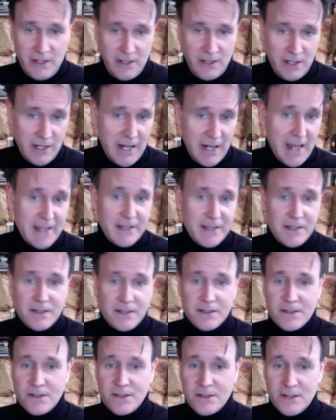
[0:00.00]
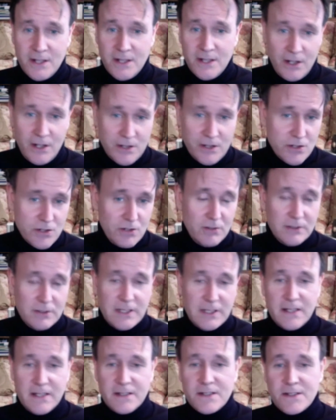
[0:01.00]
clients,
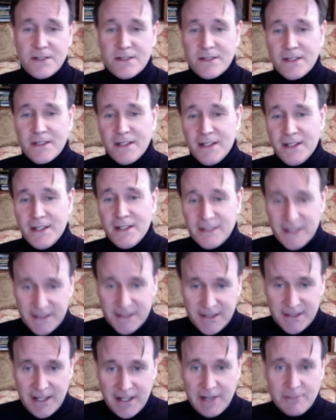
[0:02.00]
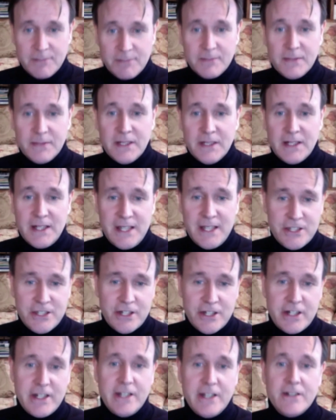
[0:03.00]
consultants, the team,
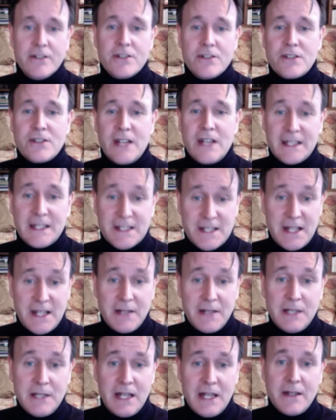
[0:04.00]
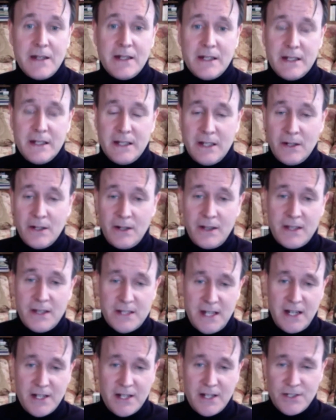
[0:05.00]
engineers, at the same time in the early
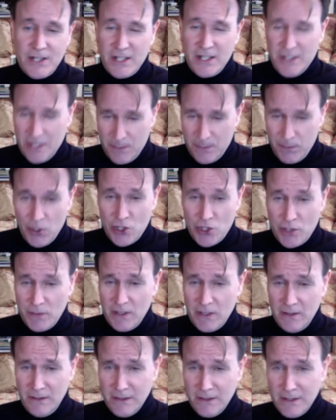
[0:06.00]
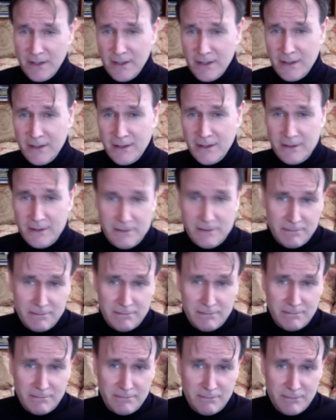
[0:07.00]
design stage? Is possible
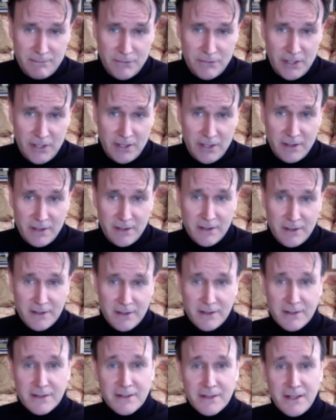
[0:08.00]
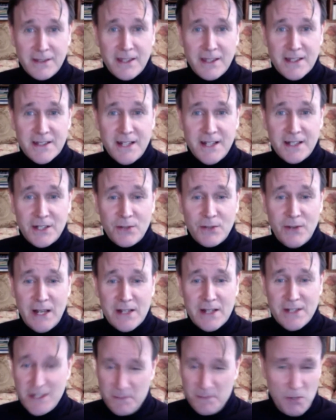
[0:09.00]
with the things that
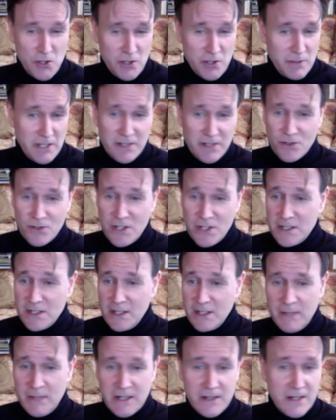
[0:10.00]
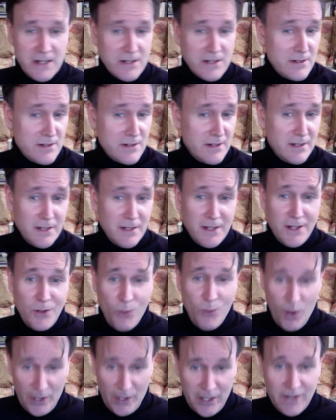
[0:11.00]
arise, is possible in your system and is
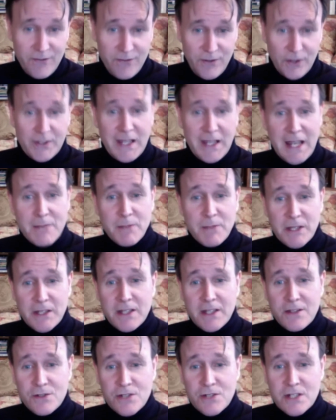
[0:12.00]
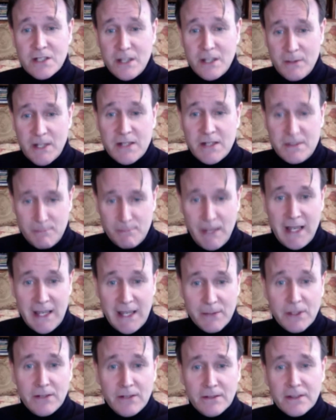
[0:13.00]
working for the IPD? Your system is
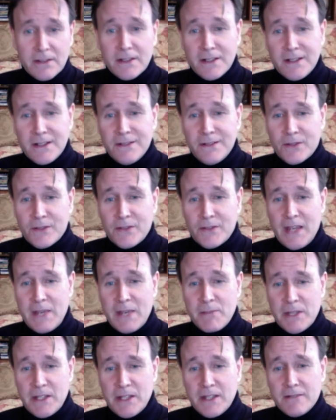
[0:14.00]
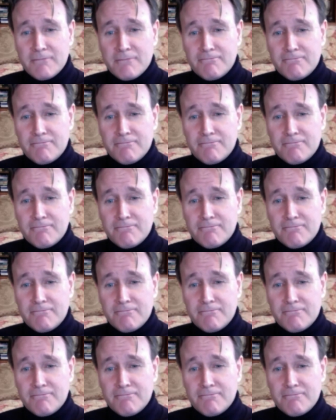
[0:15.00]
viable for the IPD?